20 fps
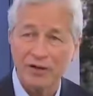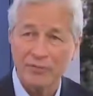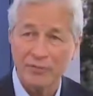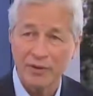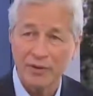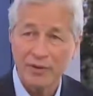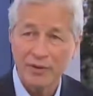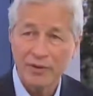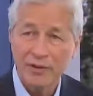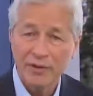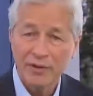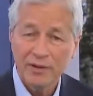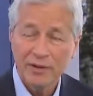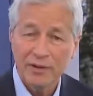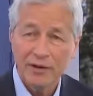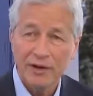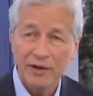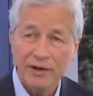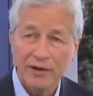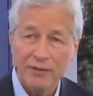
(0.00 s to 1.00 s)

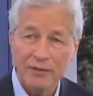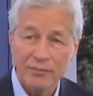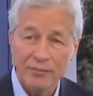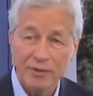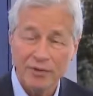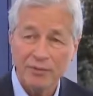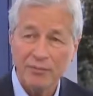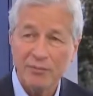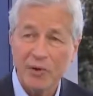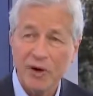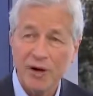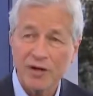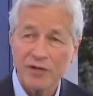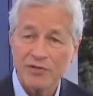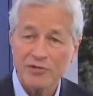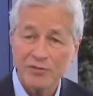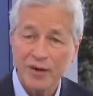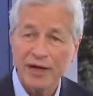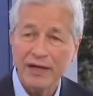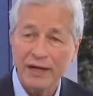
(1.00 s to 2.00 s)
But the
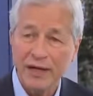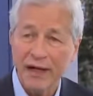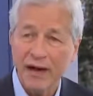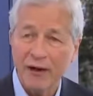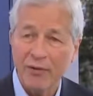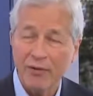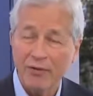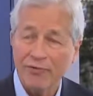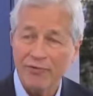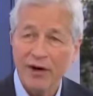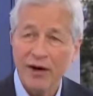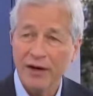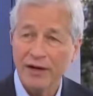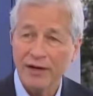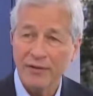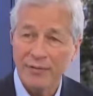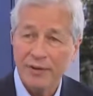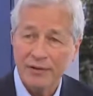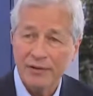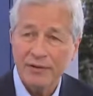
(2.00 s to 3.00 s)
markets right now are fine.
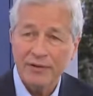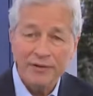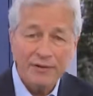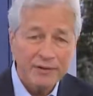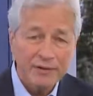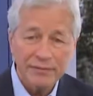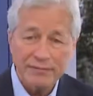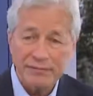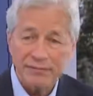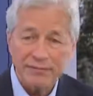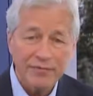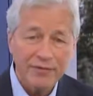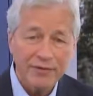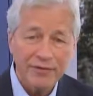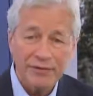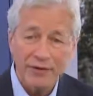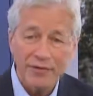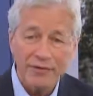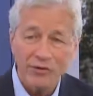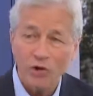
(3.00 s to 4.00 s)
I mean, they're in a
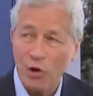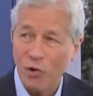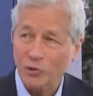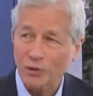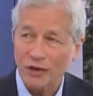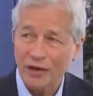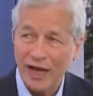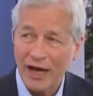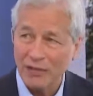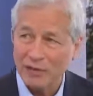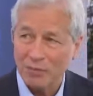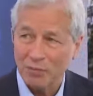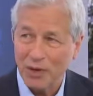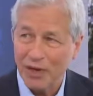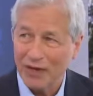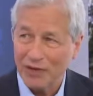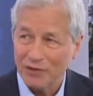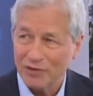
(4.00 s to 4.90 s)
Goldilocks place.